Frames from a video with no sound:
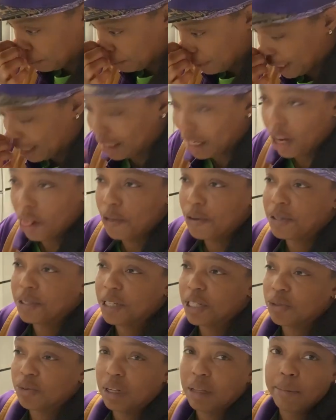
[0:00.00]
Like none of those
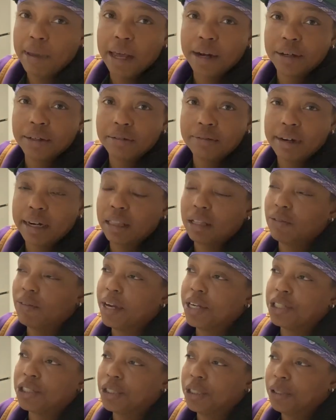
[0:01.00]
things really matter, right? The
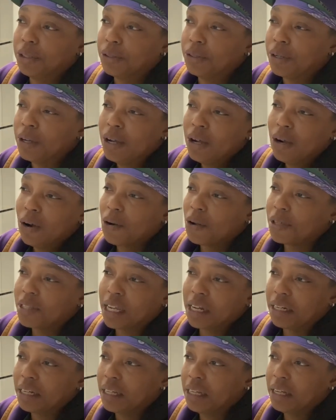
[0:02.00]
ratio or the
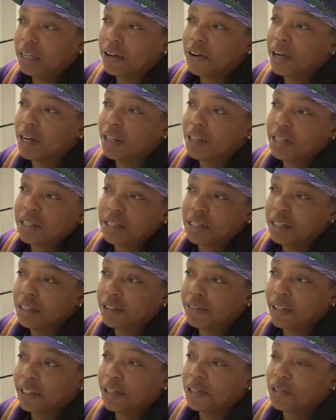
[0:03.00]
technique or any of these things,
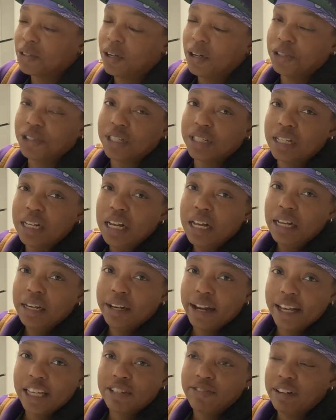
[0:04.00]
right? These are all just
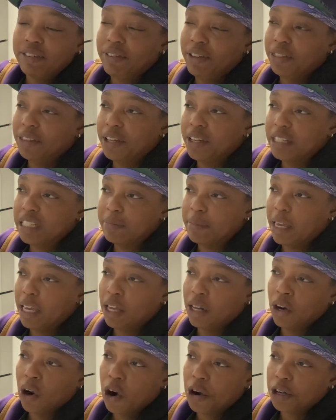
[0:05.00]
nice fluffy things that make
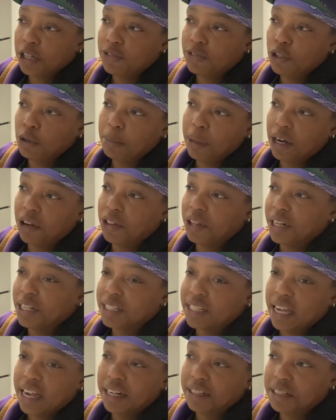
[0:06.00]
an artist feel better than the
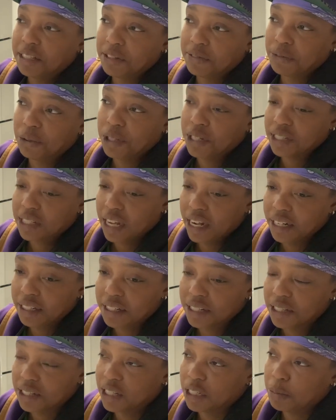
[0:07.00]
scientist, and for the
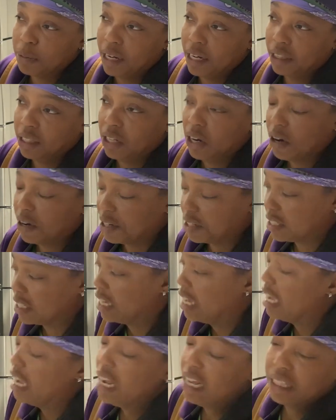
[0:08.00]
scientist to spit at the artist.
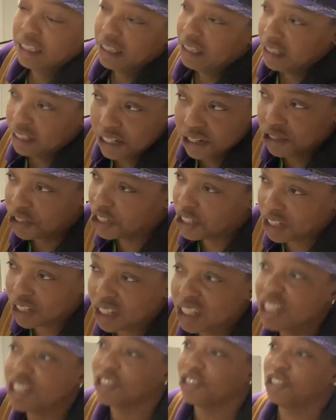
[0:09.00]
These are
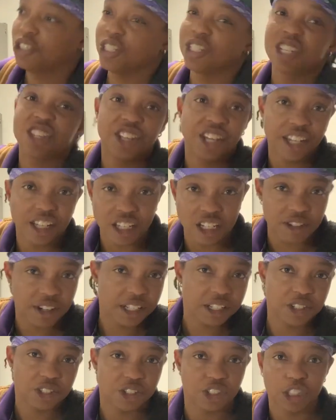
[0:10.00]
just things, right?
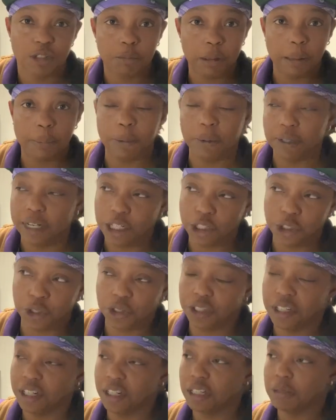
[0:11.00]
These are just people nature
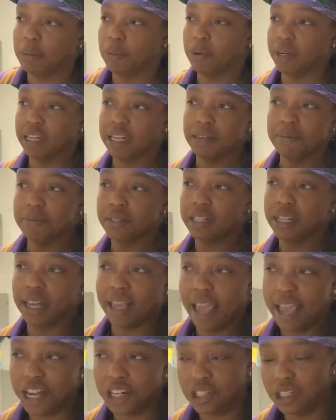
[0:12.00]
things. But when it comes to like
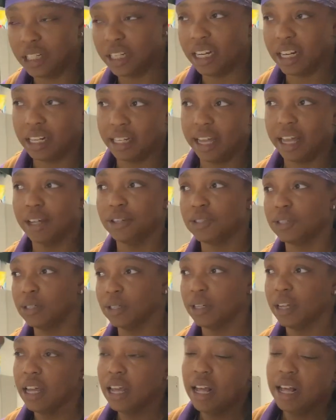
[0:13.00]
actually getting down
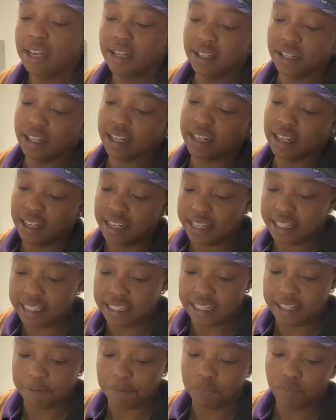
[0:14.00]
to, look,
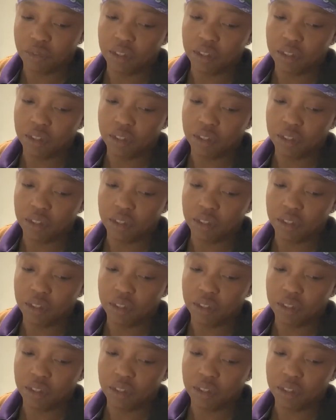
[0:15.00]
listen,